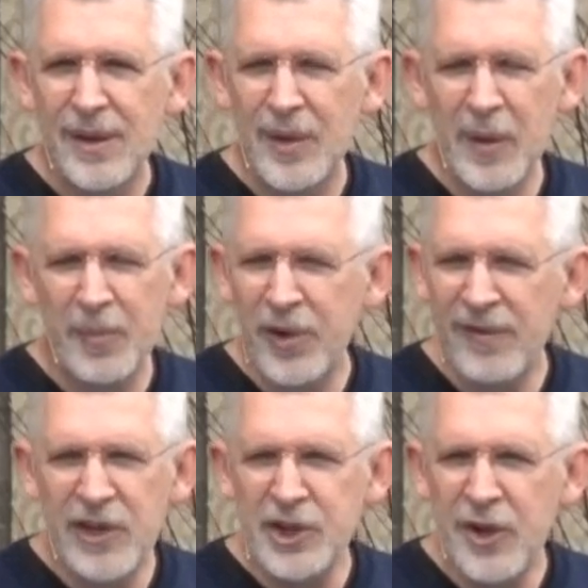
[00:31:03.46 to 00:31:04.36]
what a
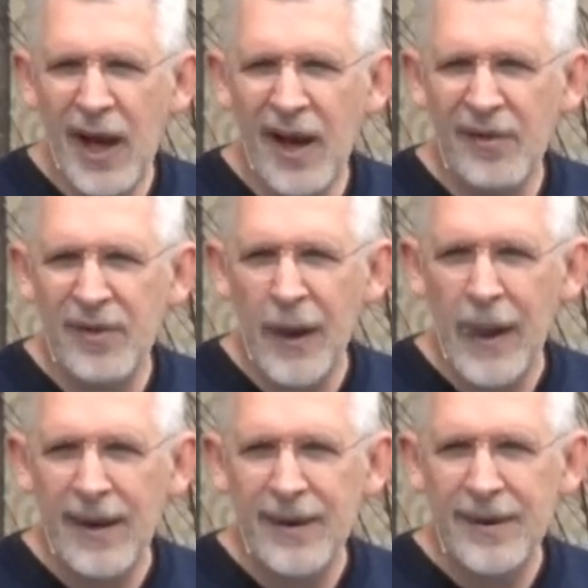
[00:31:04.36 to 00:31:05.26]
privilege you have.
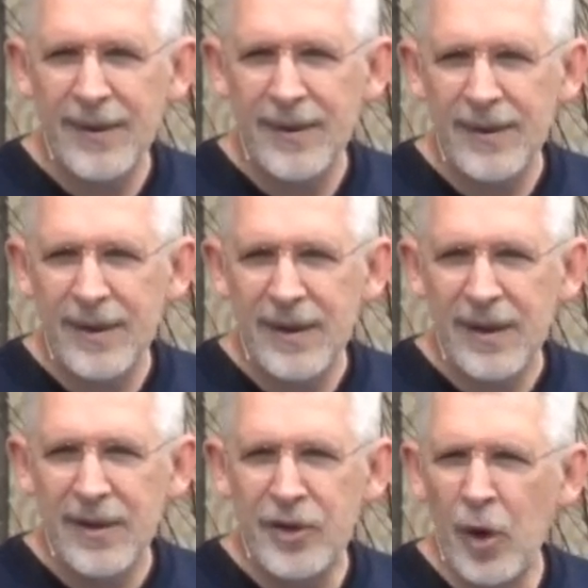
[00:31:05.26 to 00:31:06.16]

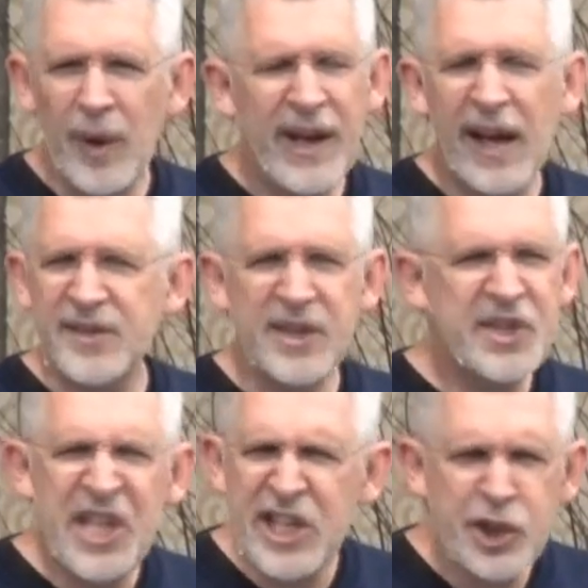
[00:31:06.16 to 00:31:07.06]
No one has to
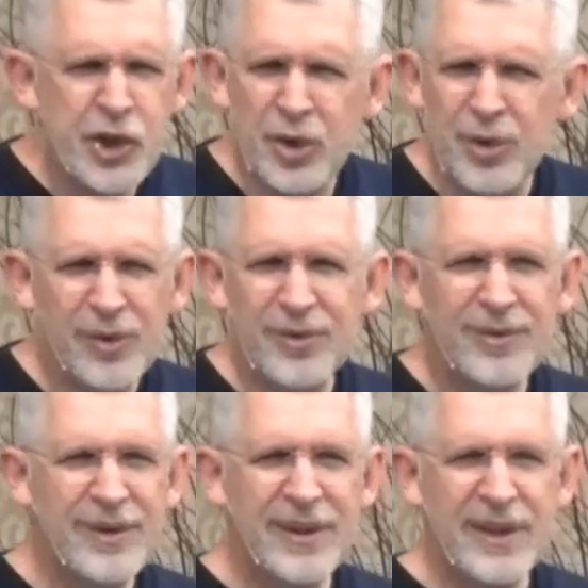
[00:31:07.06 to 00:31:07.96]
teach you
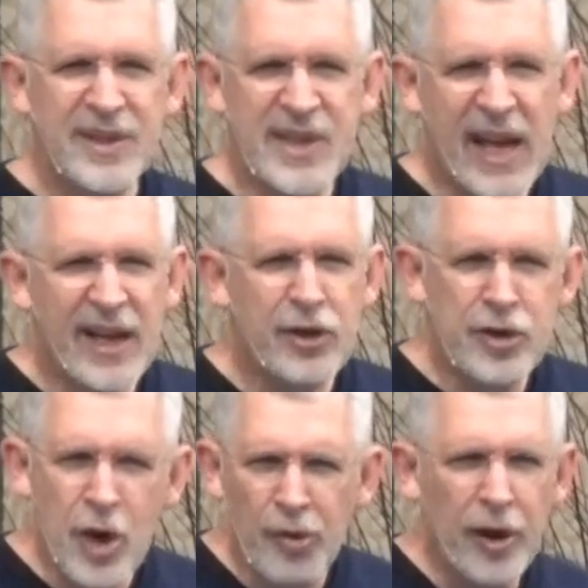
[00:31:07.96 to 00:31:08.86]

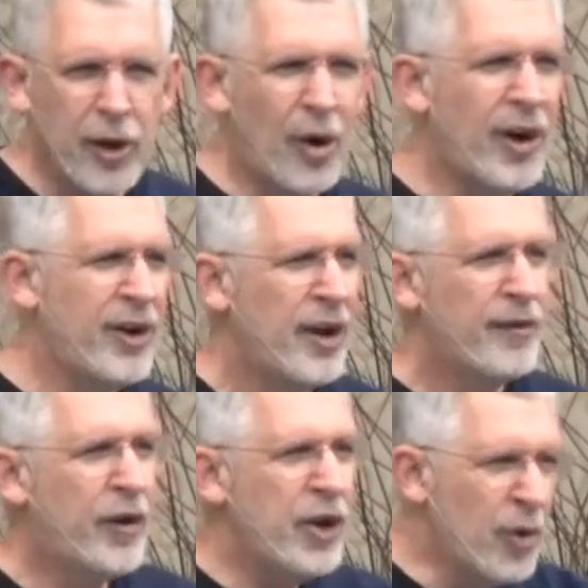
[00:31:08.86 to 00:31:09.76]
saying, Know the Lord,
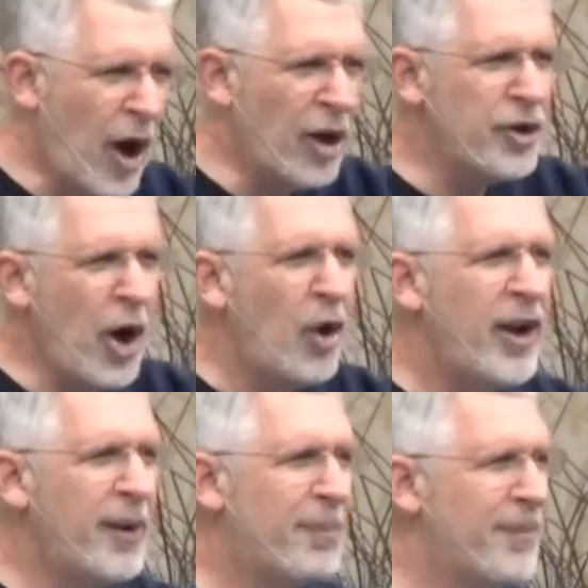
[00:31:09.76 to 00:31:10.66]
for you all know
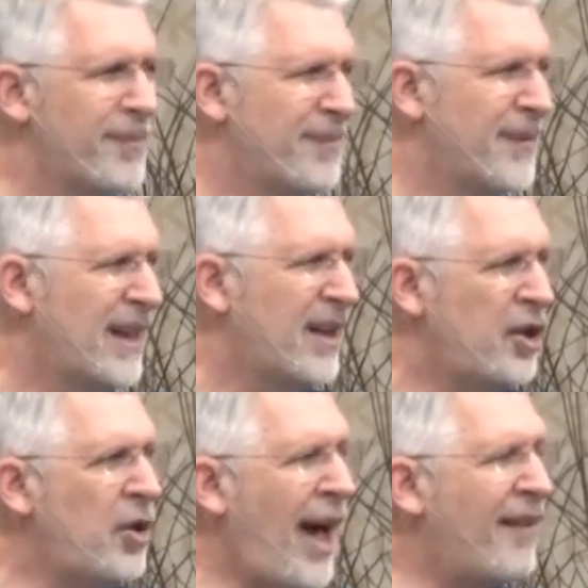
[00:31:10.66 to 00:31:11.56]
him.
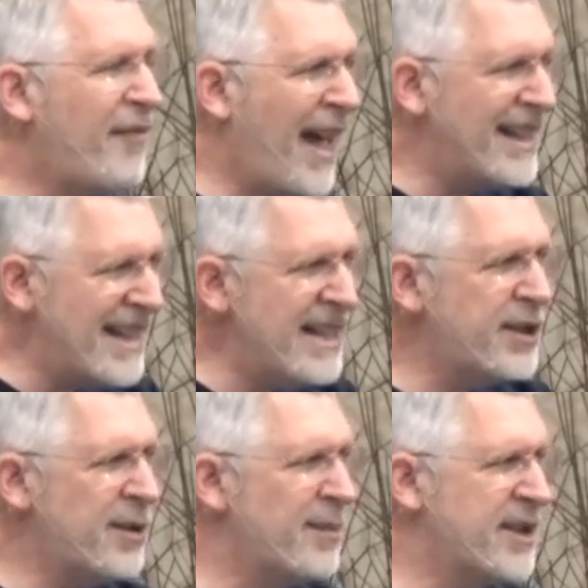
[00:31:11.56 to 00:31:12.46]
You have that
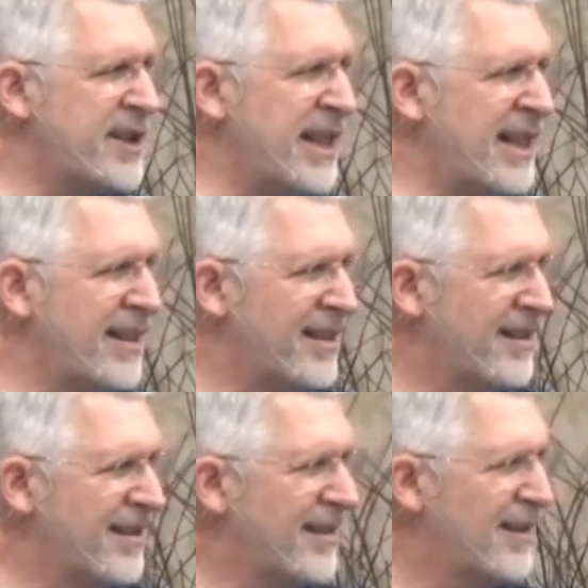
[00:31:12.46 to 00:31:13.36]
intimacy
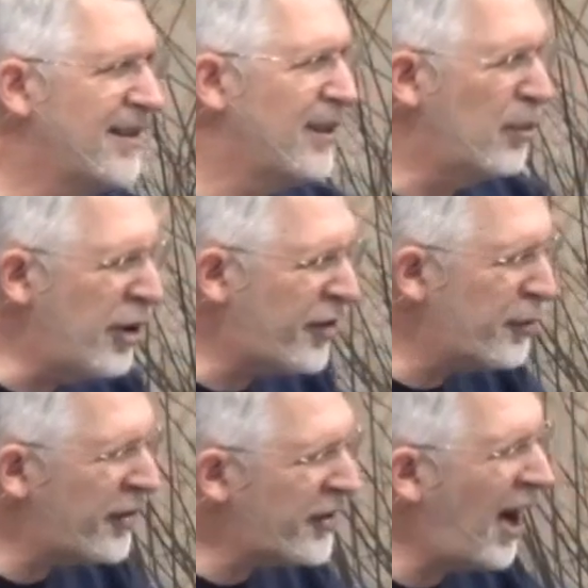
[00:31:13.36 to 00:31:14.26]
with,
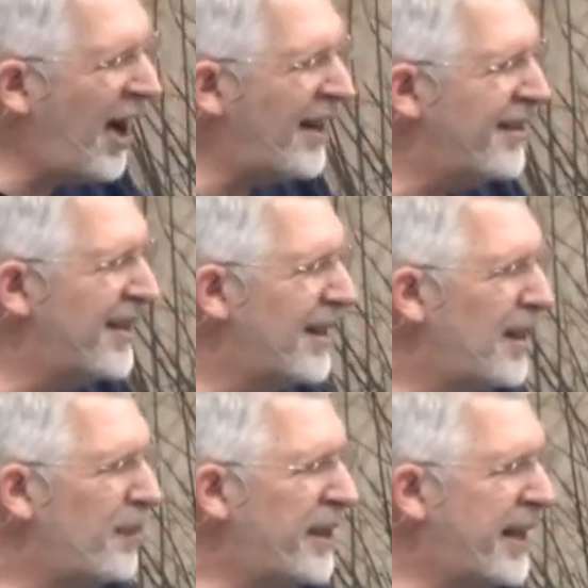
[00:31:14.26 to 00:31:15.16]
with God
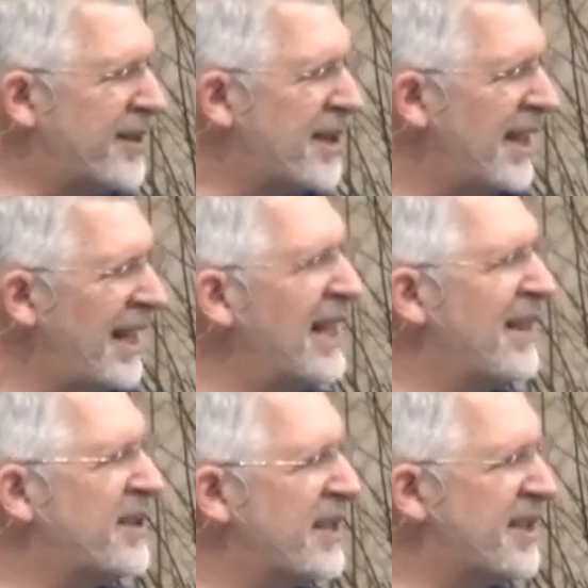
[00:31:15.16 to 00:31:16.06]
because he
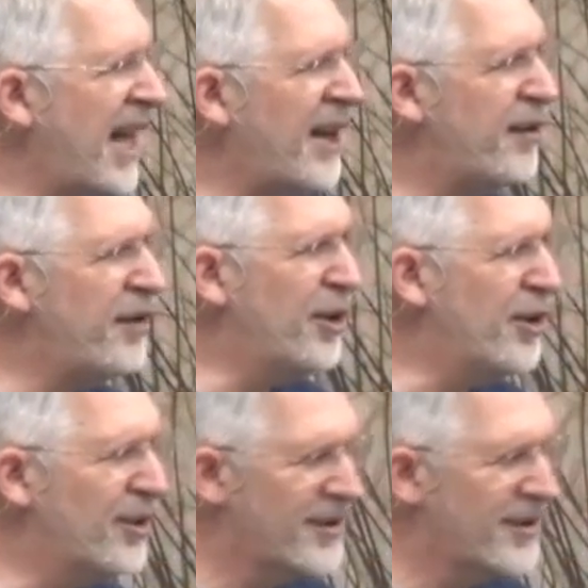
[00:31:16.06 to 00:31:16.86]
lives inside of you.